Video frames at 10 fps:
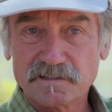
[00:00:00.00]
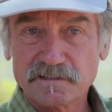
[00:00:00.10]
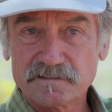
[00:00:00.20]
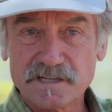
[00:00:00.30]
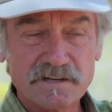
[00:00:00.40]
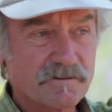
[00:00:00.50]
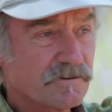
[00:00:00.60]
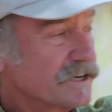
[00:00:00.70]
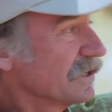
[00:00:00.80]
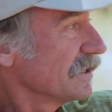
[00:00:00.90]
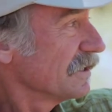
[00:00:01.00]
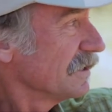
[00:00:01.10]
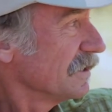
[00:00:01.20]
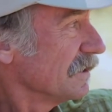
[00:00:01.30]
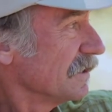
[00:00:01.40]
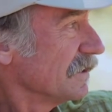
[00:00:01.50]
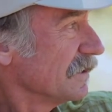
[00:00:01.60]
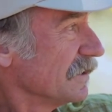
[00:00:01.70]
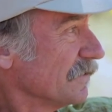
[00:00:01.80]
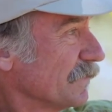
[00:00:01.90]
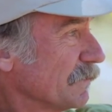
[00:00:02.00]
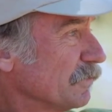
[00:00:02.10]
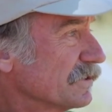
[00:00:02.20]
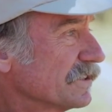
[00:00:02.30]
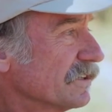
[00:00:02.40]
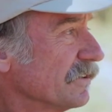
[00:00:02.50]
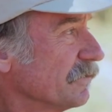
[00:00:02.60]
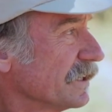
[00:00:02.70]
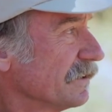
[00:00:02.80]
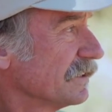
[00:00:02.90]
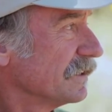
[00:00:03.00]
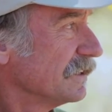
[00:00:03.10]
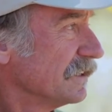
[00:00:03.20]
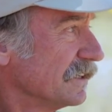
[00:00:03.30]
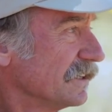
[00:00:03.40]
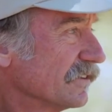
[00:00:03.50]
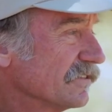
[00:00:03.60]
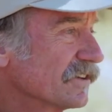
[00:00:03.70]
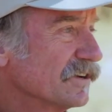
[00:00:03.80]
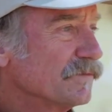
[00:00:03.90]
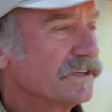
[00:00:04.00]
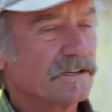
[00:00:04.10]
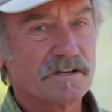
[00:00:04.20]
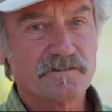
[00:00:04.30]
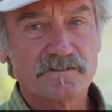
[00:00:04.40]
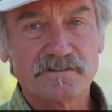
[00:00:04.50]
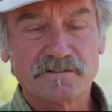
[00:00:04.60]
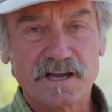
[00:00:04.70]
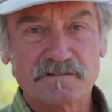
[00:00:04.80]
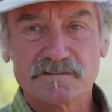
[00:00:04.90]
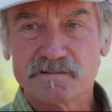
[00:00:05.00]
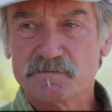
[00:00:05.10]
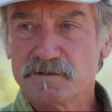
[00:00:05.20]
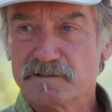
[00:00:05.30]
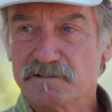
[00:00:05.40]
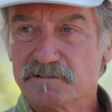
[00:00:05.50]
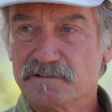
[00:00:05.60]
Sandhill crane. Maybe we'll see it on the way out. There's going to be hundreds, thousands of them here.